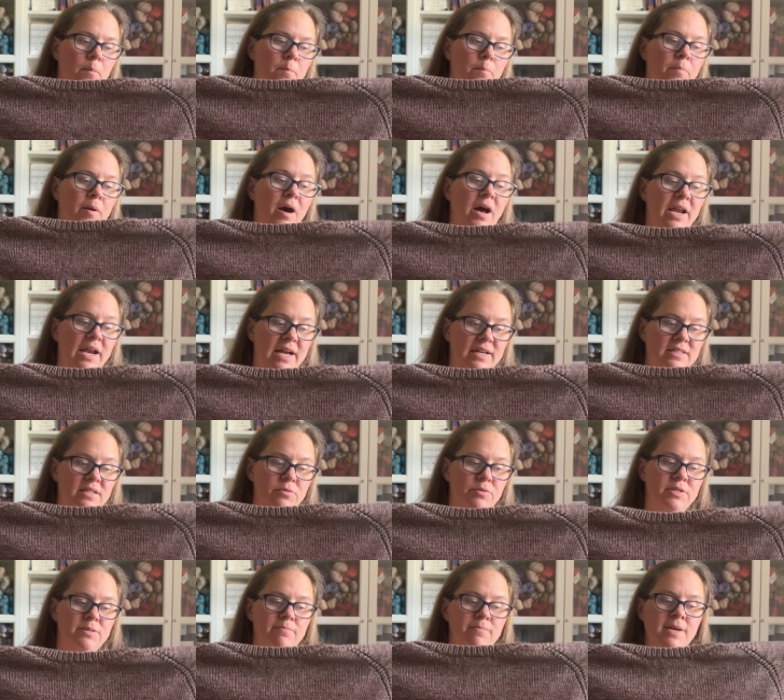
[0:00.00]
but as I
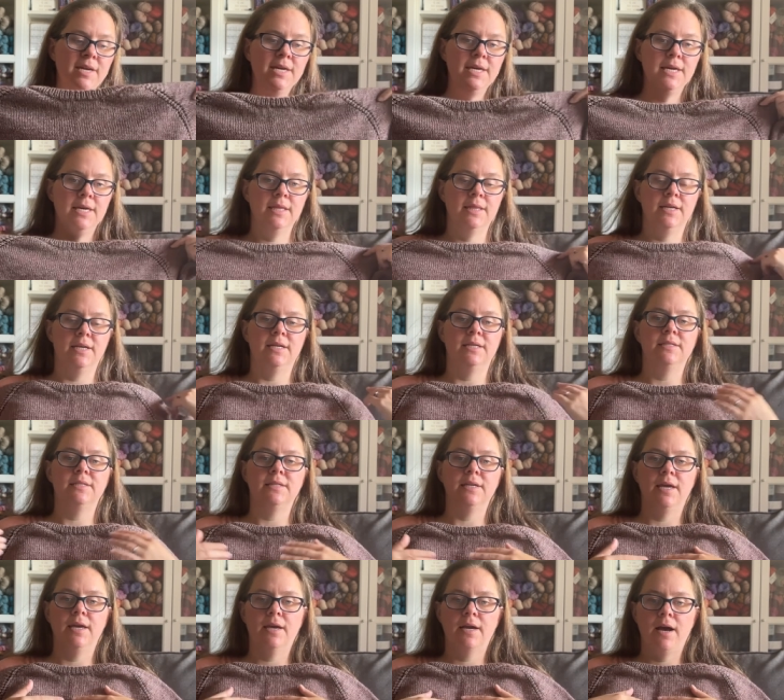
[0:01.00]
was making this,
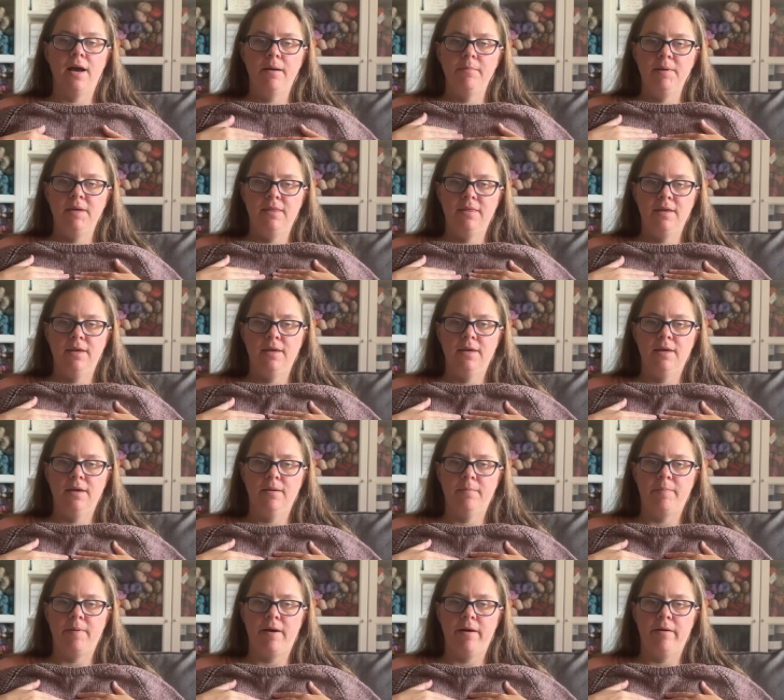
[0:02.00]
it got me thinking
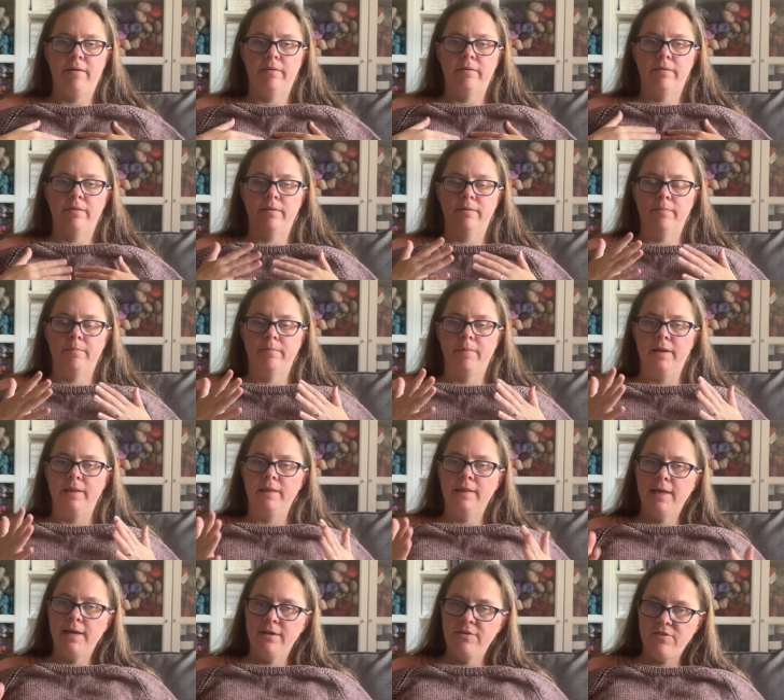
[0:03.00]
about my
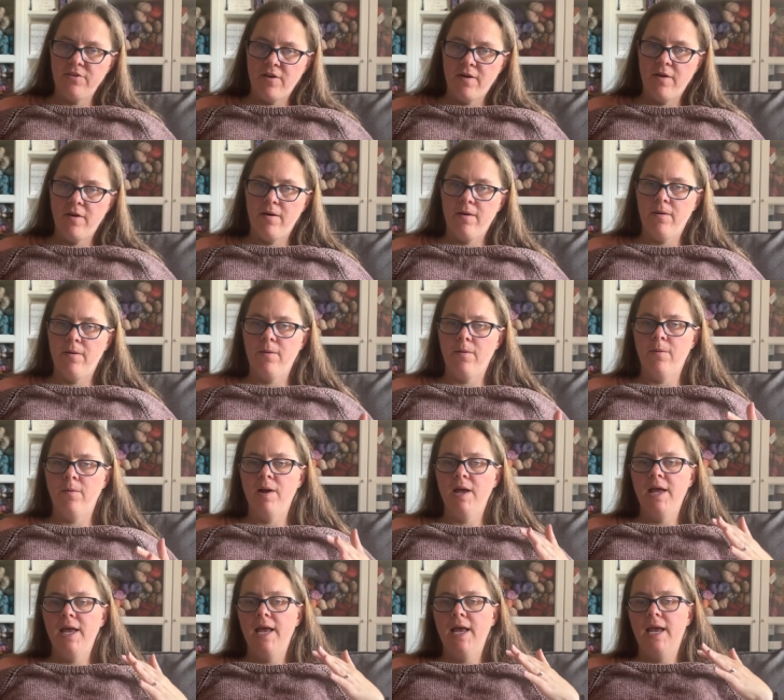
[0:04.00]
lento
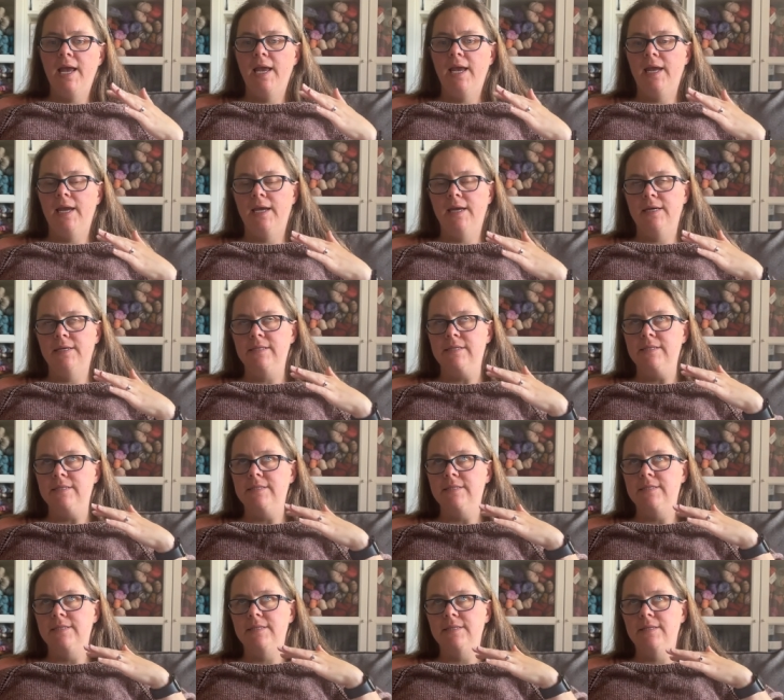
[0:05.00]

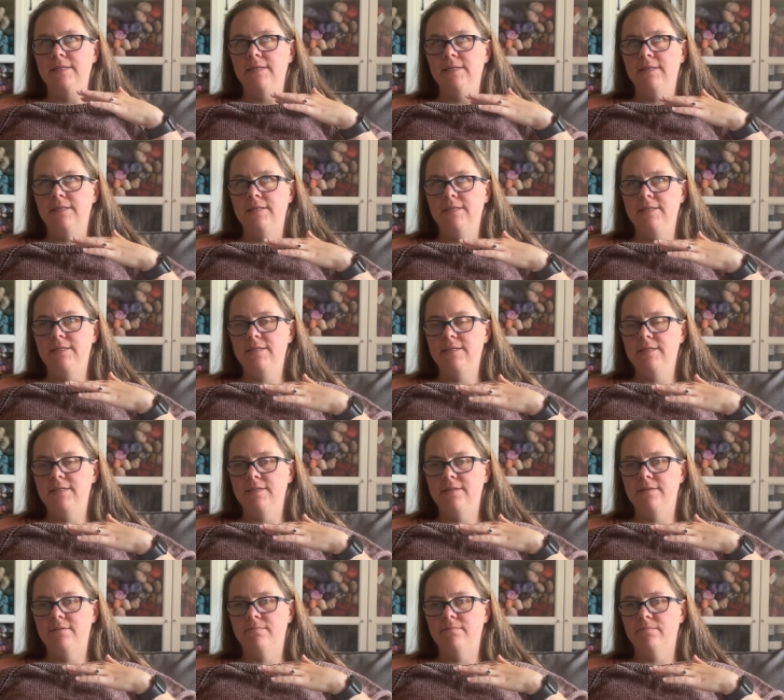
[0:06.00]
and the,
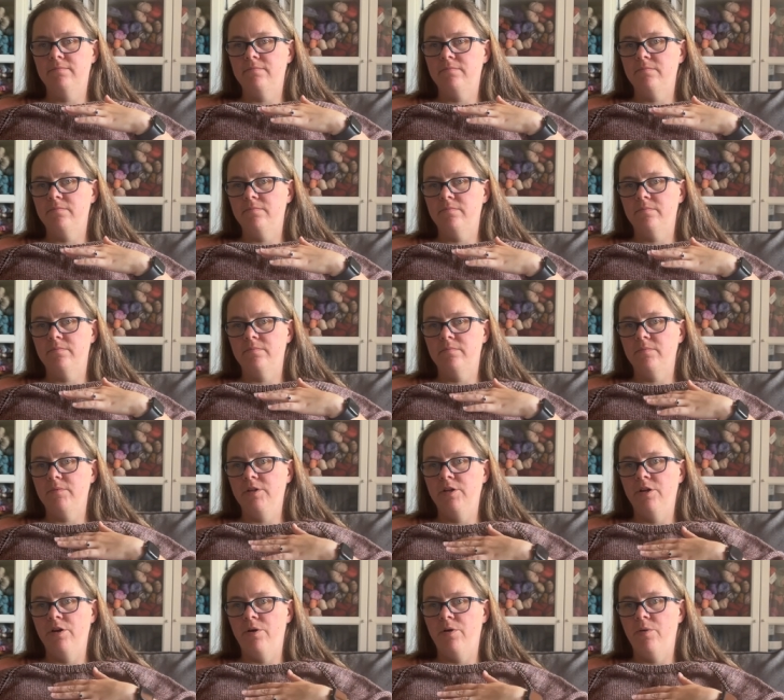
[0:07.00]

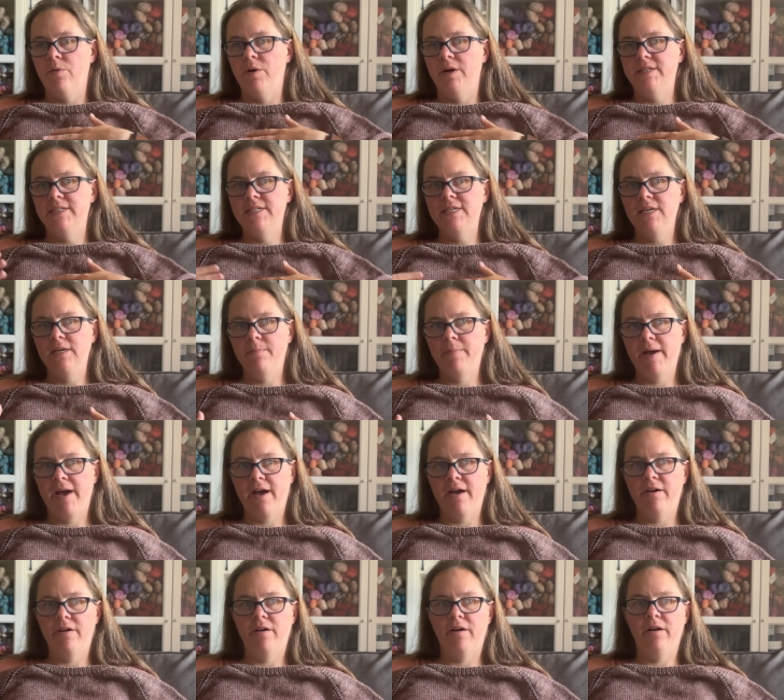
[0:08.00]
you know, a T
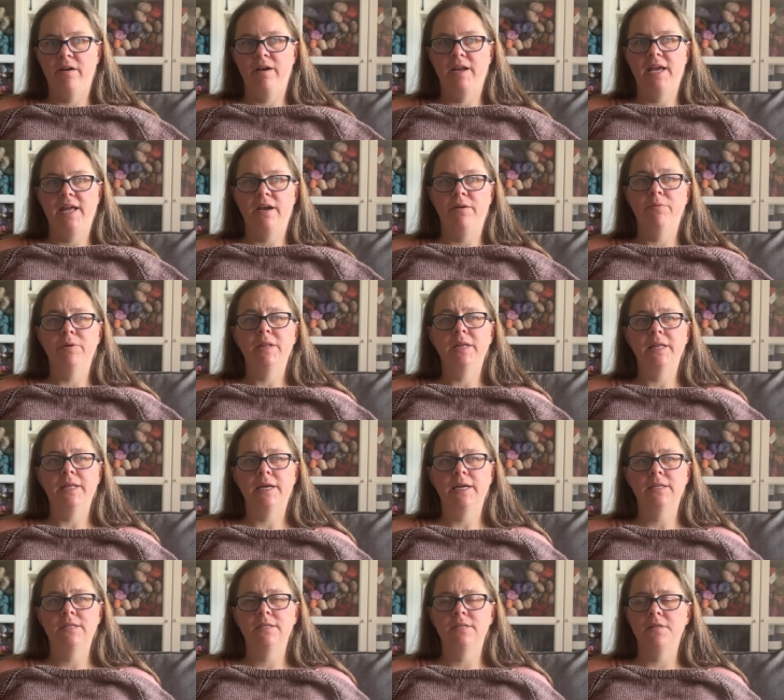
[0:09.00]
pattern. And I really
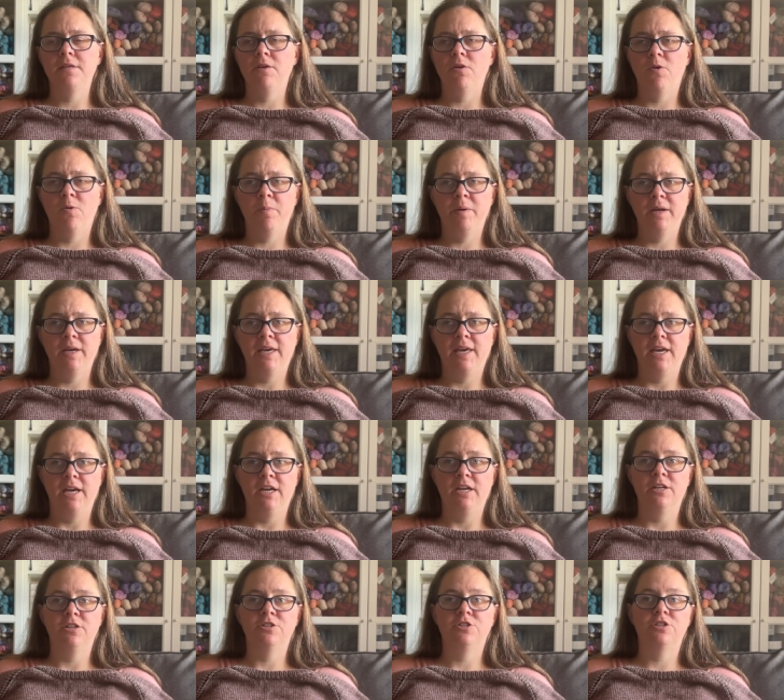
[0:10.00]
liked the open
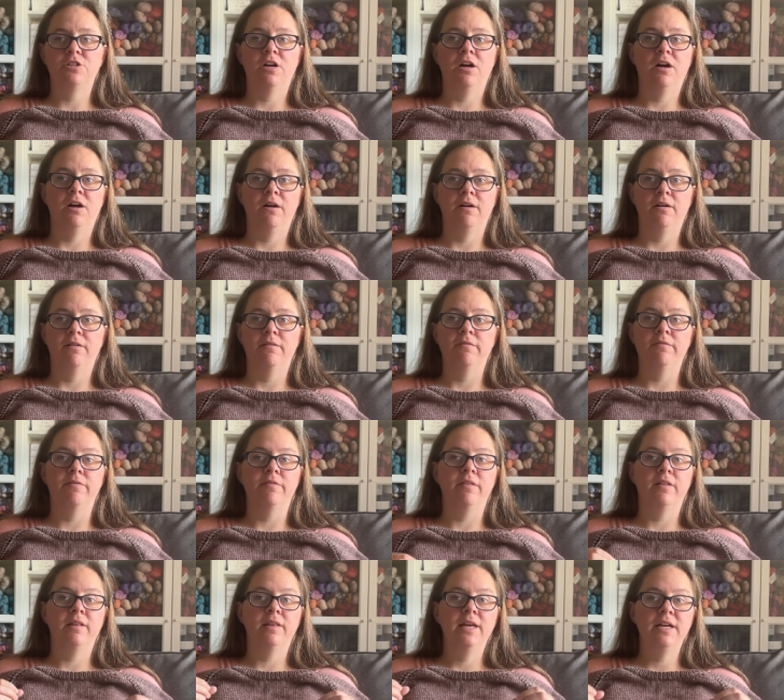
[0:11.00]
gauge of
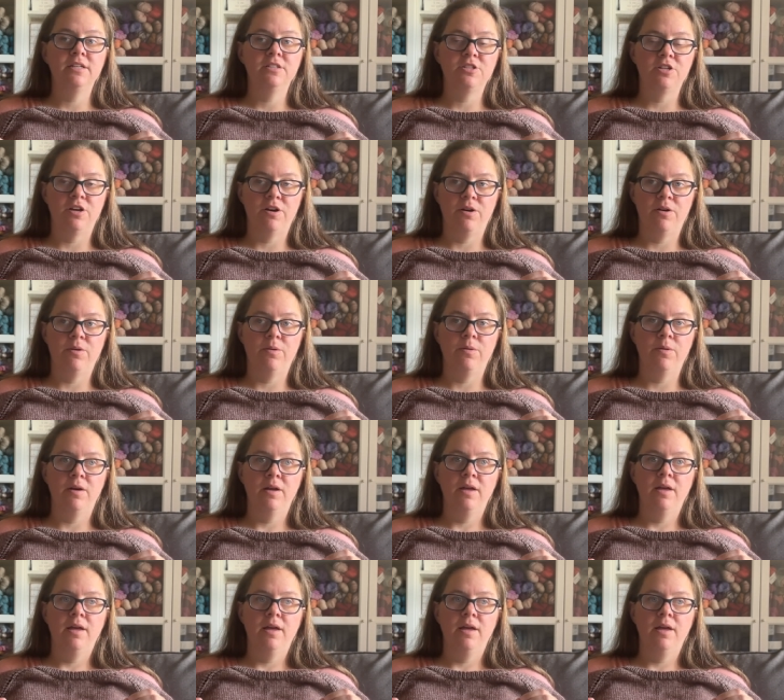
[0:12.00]
the lento.